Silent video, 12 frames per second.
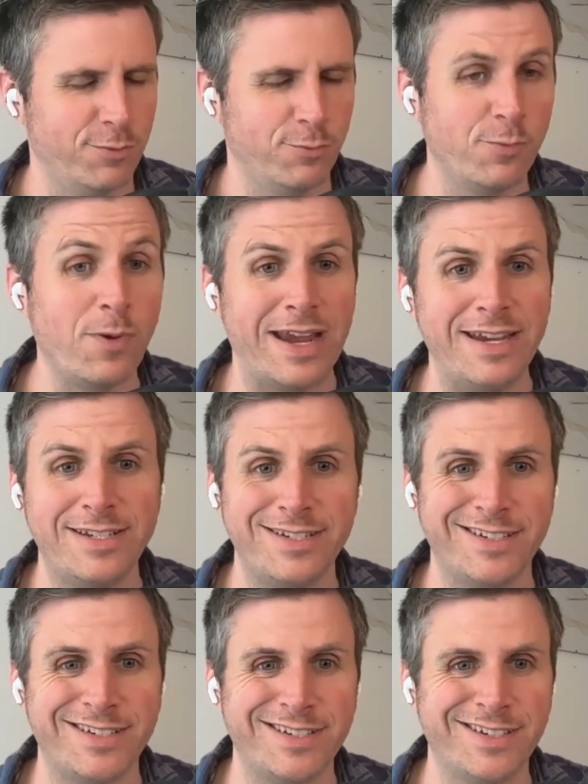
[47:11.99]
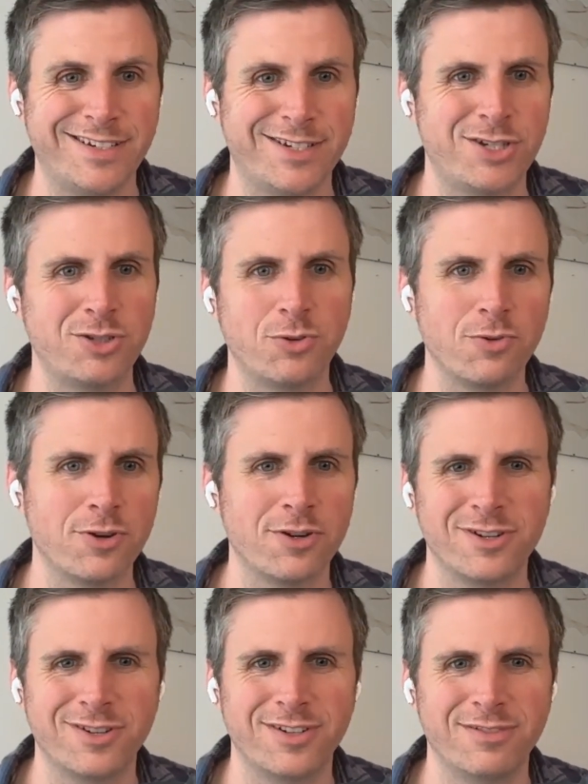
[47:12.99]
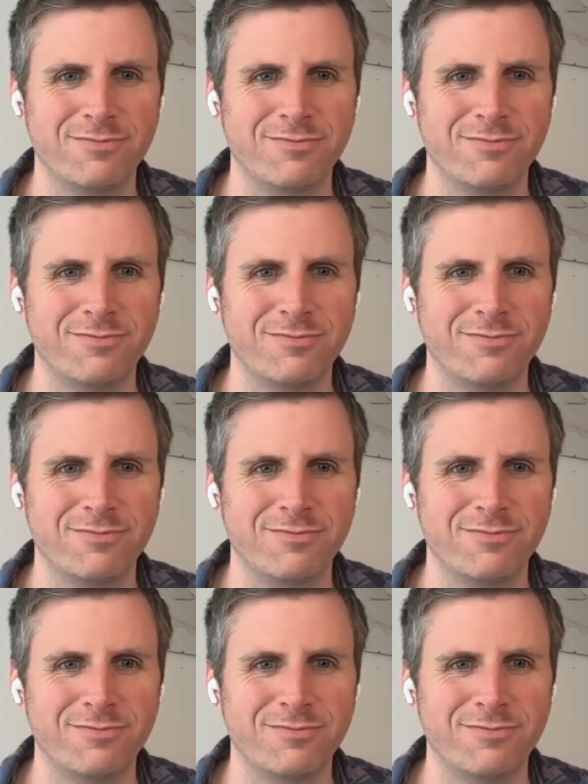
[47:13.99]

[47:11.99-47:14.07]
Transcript: way to store